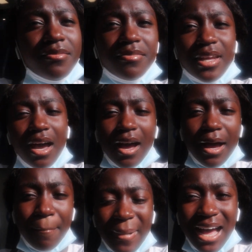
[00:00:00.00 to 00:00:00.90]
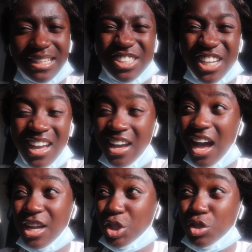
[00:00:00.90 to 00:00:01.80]
and
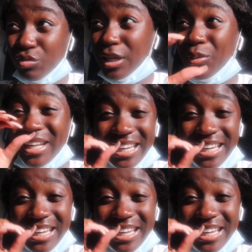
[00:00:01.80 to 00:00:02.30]
yeah, I just really want